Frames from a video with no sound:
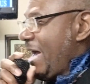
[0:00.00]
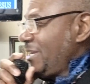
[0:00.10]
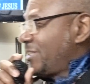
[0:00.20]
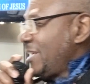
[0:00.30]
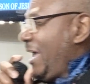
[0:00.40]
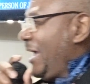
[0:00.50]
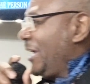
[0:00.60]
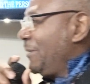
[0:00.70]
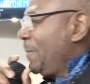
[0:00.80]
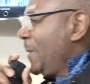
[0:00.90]
I just
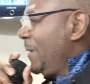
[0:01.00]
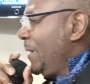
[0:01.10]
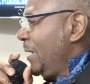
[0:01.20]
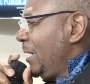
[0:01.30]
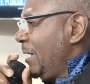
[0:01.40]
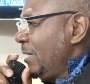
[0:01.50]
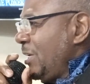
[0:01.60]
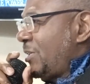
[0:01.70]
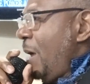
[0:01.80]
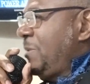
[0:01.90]
said?
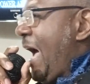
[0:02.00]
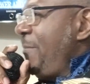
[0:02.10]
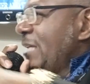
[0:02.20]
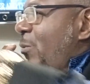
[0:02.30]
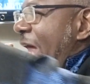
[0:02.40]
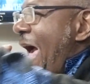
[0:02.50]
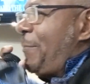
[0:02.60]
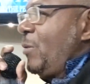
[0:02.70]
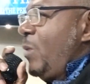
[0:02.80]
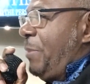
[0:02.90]
See, sometimes that's what
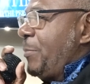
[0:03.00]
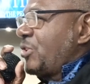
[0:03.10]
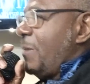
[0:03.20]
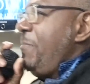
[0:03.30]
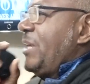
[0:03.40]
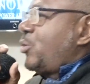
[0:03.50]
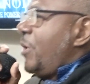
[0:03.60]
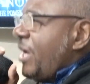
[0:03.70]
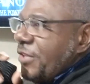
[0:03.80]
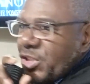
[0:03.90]
happens when people submit
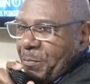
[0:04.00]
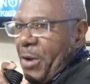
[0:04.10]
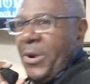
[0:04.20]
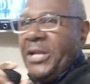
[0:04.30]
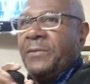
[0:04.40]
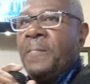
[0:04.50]
to another spirit.